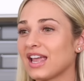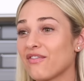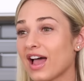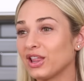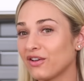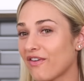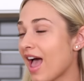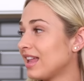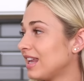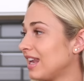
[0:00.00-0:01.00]
like, if I look
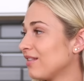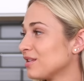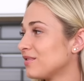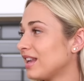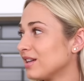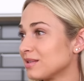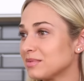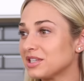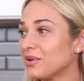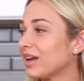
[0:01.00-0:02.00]
fat in any of those videos, I'm
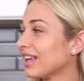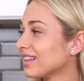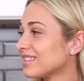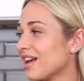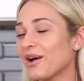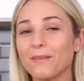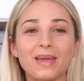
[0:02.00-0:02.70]
suing. So